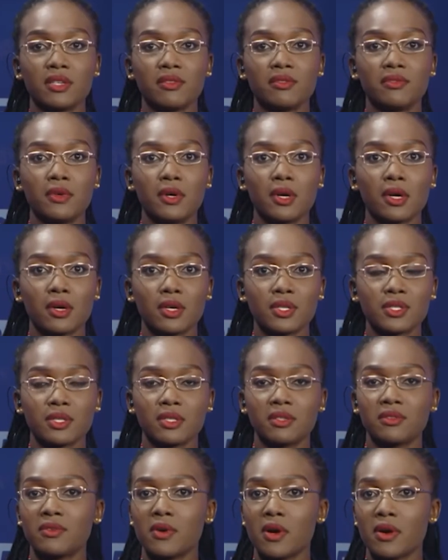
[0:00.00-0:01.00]
focus to
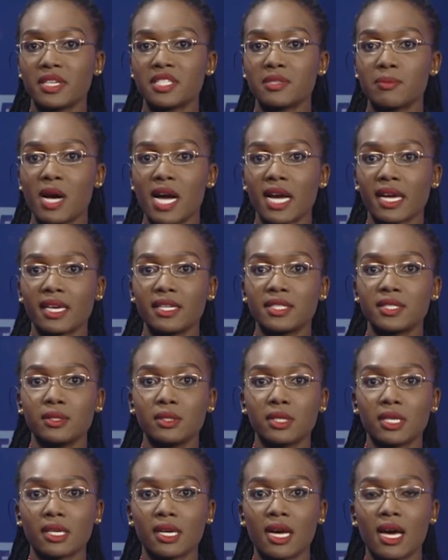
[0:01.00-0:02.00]
the forex market to
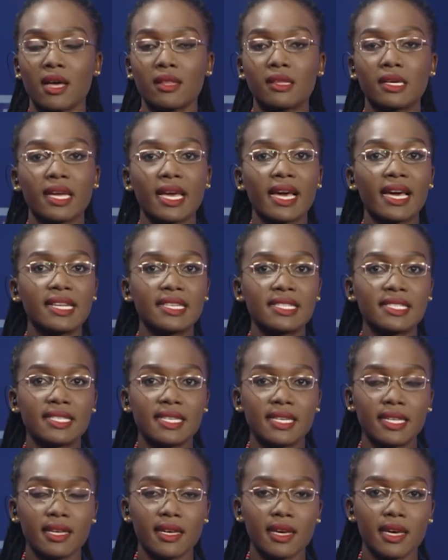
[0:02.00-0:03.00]
look at how the Ghana
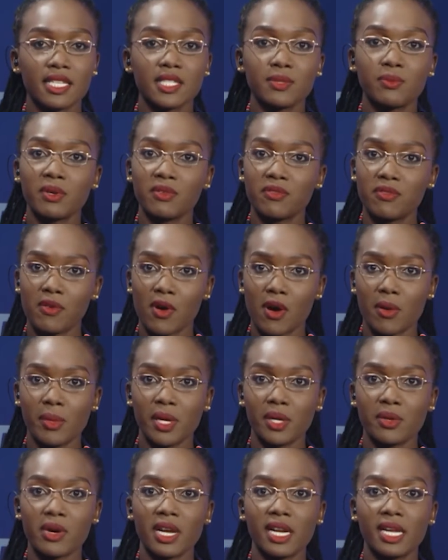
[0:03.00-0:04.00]
cedi is
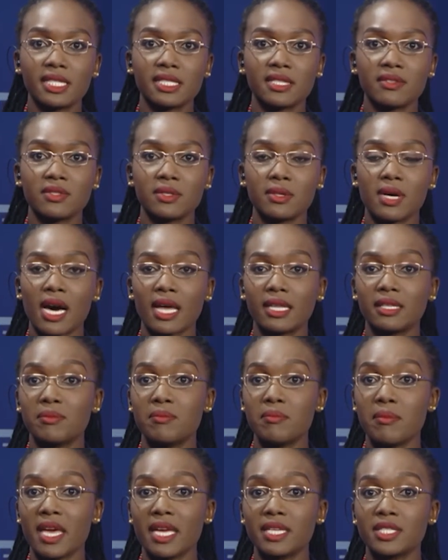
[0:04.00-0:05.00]
performing relative to other
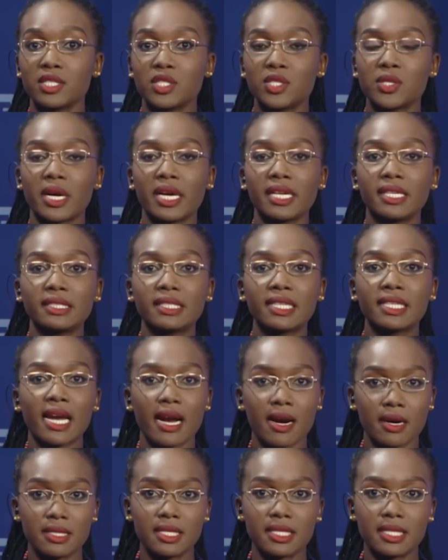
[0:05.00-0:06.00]
major trading
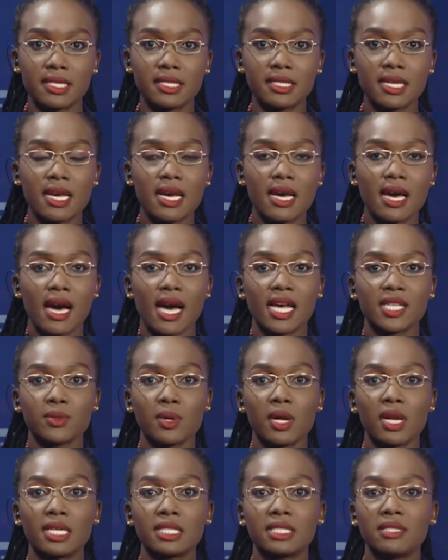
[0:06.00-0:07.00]
currencies, as
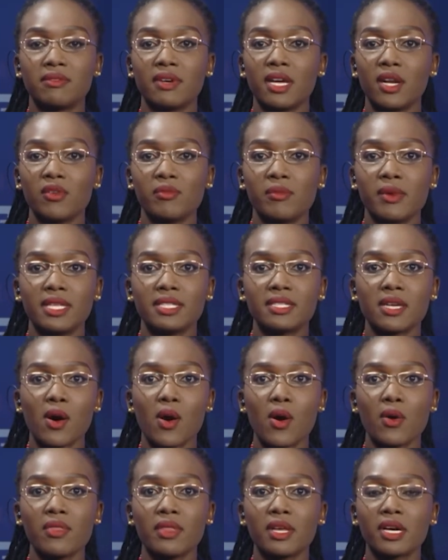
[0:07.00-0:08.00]
well as developments
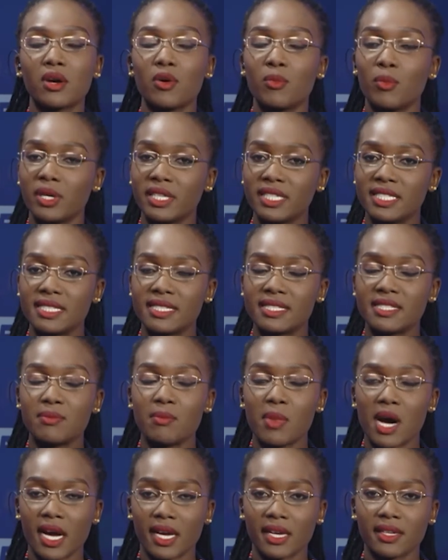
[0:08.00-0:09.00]
on the commodities
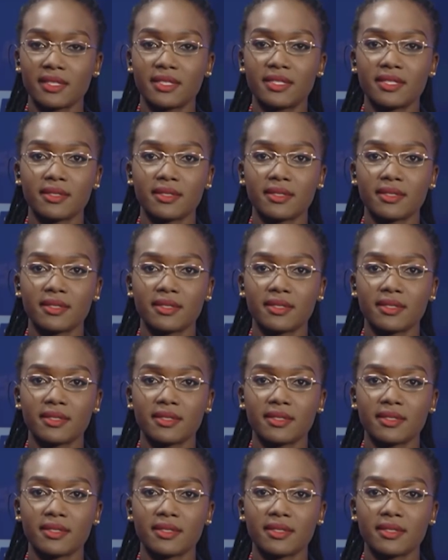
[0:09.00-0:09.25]
market.